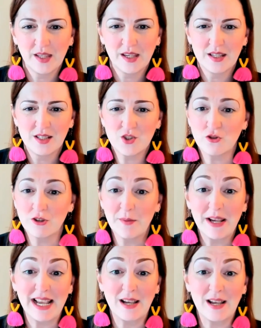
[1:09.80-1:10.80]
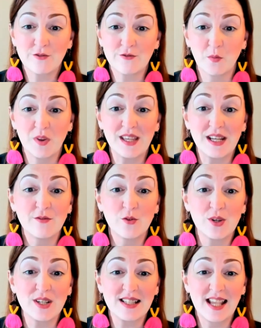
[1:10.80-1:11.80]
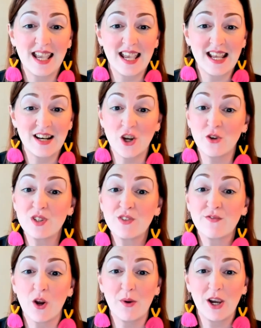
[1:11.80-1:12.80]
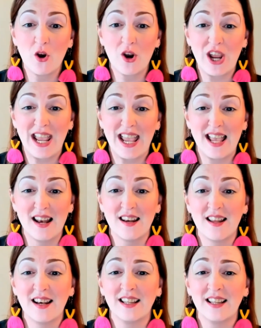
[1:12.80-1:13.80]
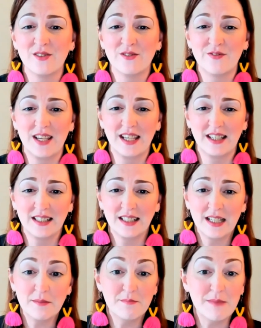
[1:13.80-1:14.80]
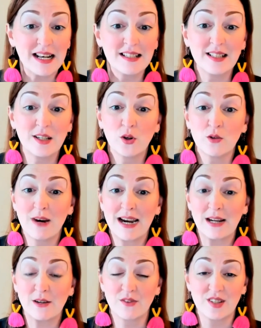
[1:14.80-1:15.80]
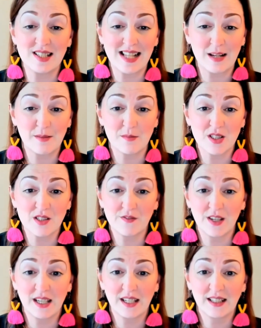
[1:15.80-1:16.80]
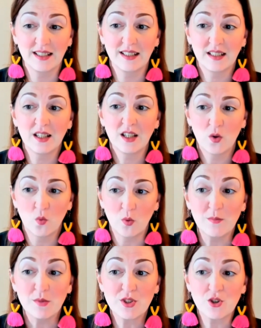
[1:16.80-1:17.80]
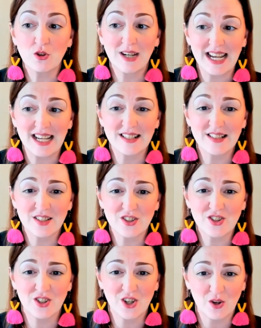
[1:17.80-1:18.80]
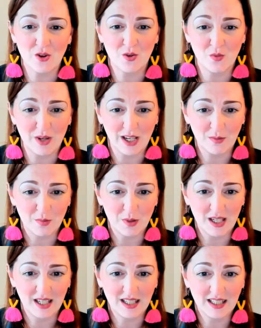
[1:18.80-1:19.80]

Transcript: Screaming out from within a voice here, notes flowing on air, lulling the fear, melody all around this atmosphere. We must create to know who we can be.